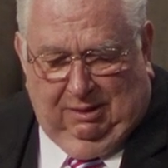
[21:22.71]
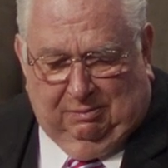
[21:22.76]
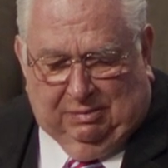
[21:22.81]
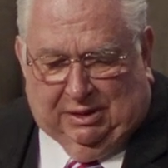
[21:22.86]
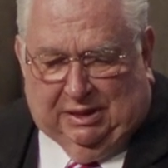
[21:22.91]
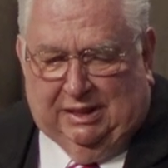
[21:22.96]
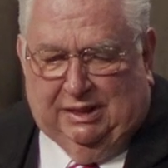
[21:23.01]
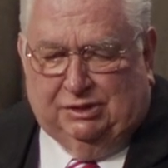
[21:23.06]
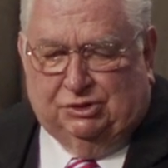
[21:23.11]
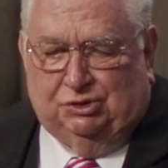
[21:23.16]

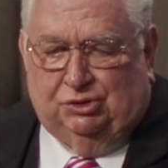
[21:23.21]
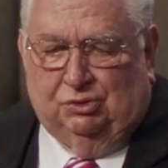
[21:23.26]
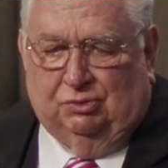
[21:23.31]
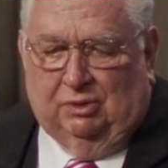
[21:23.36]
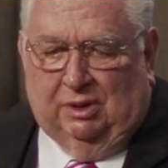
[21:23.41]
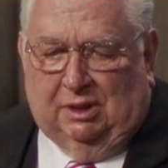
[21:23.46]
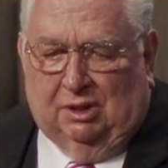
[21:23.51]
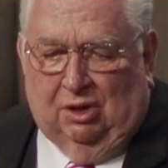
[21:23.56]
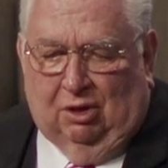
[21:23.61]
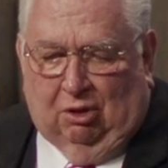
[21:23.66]
But he's
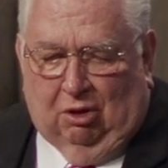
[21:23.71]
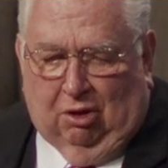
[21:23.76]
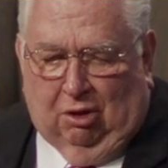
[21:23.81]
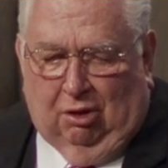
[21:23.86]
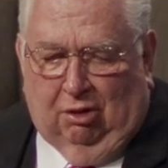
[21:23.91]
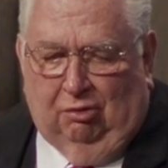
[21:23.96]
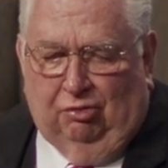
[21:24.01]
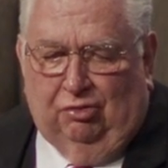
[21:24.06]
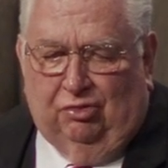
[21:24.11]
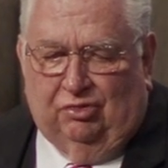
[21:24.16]
doing
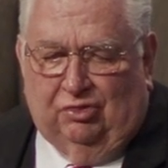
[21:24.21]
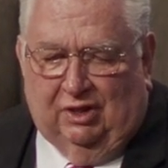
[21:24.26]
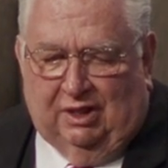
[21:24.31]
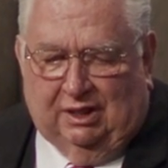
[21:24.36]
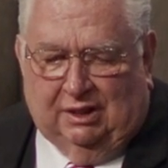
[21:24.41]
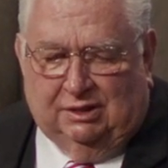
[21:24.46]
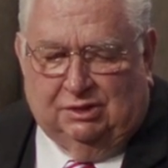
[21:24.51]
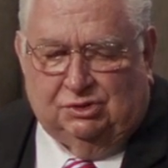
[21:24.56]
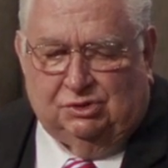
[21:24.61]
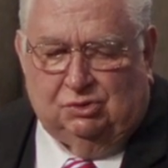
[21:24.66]
all
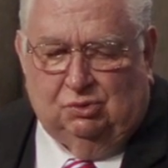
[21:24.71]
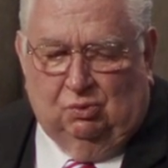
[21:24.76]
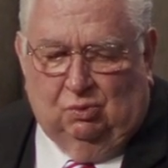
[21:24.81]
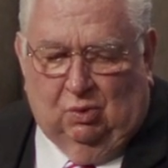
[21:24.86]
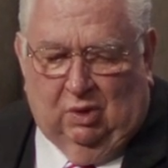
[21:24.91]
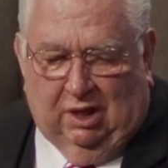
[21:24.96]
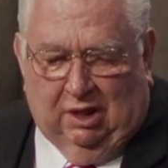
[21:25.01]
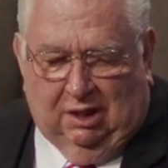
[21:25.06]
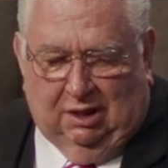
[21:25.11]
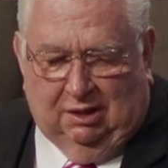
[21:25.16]
things
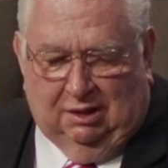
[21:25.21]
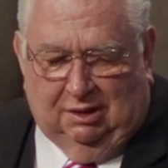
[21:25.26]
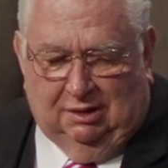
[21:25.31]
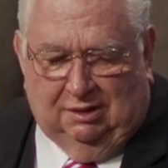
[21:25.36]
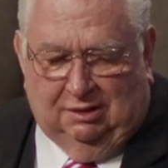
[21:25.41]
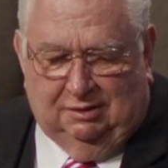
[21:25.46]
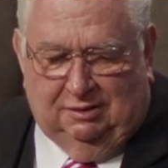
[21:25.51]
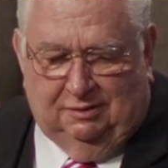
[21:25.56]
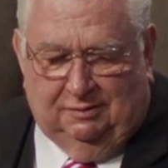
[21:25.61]
well.